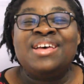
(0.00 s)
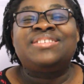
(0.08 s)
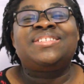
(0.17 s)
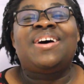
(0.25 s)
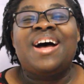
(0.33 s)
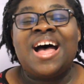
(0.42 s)

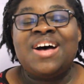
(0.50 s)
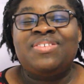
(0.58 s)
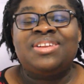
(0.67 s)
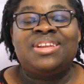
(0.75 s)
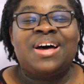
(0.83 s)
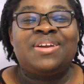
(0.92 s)
So I
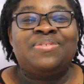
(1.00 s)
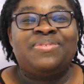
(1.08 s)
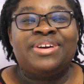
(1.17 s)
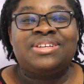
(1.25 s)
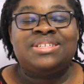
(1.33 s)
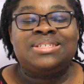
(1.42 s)
have a lot of
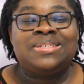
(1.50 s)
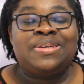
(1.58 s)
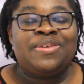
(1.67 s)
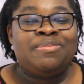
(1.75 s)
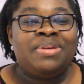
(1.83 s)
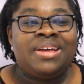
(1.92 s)
work to
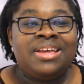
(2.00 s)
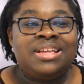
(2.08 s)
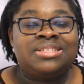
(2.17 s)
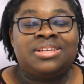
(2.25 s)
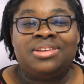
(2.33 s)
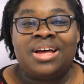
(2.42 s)
do, but
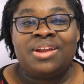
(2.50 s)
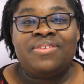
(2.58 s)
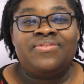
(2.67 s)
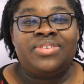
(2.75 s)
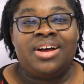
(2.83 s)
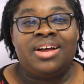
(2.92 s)
it's a lot
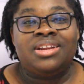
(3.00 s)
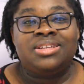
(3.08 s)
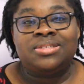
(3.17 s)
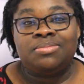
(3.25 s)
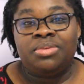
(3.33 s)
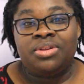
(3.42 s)
of fun.
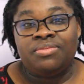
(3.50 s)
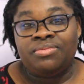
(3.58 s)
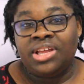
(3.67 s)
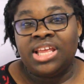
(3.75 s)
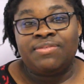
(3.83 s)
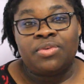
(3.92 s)
It's been
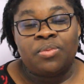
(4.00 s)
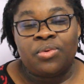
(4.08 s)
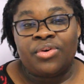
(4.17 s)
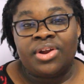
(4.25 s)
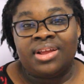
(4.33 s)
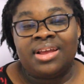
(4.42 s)
really
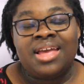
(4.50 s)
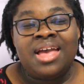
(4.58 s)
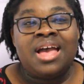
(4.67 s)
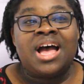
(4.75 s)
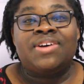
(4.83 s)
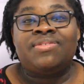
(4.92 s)
rewarding.
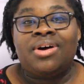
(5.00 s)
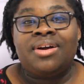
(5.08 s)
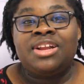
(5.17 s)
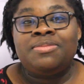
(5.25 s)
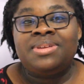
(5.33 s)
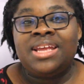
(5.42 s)
I've
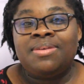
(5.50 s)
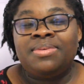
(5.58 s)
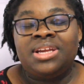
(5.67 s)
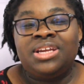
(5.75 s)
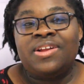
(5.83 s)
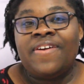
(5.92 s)
already been able
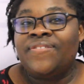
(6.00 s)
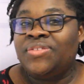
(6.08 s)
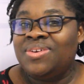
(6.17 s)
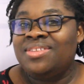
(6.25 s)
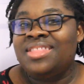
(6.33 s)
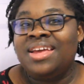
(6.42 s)
to eat a
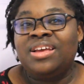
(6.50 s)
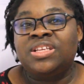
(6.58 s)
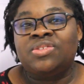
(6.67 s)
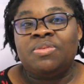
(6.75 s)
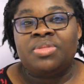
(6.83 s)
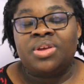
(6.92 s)
few
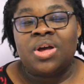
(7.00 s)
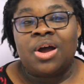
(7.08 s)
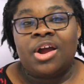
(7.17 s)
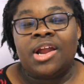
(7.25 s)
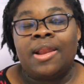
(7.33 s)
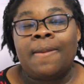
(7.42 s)
things from the
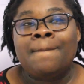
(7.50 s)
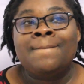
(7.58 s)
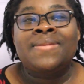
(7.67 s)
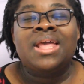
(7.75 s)
garden.